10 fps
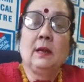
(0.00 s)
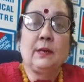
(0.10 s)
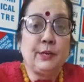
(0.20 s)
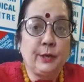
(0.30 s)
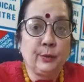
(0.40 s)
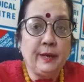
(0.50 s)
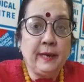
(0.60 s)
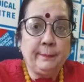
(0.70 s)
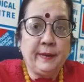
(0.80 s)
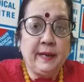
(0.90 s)

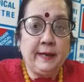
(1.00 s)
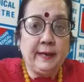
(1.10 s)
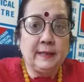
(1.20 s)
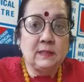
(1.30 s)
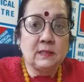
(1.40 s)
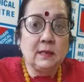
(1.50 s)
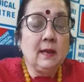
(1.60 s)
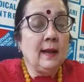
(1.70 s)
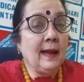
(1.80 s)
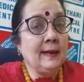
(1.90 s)
during periods,
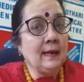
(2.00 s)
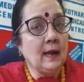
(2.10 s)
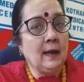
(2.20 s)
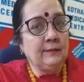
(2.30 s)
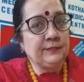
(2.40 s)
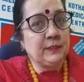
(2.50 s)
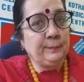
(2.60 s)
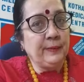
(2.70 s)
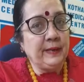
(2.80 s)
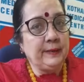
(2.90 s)
and after
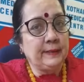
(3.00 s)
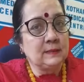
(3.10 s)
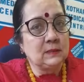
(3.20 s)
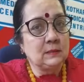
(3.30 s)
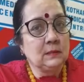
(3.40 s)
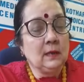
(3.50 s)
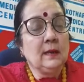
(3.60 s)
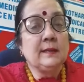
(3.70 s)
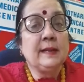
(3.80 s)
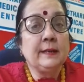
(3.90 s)
periods.
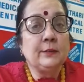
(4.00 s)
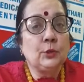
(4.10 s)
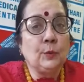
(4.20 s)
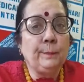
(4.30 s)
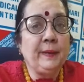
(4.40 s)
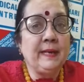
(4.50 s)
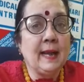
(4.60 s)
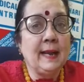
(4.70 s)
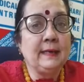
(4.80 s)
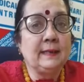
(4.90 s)
There are two
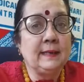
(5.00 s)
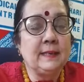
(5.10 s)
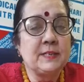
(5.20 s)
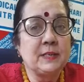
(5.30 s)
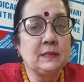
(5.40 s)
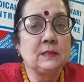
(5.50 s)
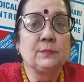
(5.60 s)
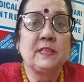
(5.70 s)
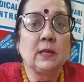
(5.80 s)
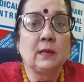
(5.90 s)
benign conditions
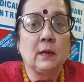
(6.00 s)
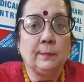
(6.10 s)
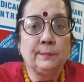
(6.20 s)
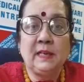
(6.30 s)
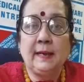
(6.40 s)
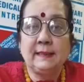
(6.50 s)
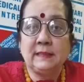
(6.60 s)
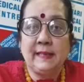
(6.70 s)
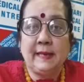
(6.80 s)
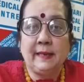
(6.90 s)
which are commonly
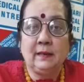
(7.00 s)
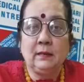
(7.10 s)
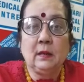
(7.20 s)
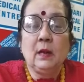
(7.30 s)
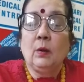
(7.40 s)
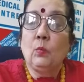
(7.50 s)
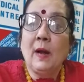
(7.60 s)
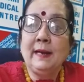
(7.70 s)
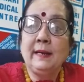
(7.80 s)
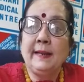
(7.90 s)
seen.
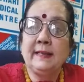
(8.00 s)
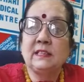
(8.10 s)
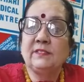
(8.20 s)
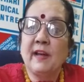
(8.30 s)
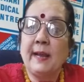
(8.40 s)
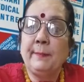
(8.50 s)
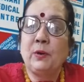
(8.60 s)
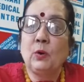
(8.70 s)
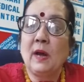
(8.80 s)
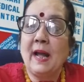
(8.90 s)
One is
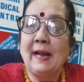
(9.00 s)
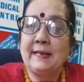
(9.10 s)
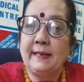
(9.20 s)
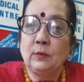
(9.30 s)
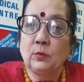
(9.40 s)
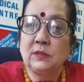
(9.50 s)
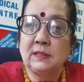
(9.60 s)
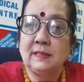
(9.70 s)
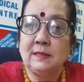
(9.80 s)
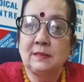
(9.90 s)

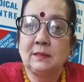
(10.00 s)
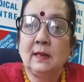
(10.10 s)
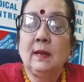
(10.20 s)
fibroadenosis,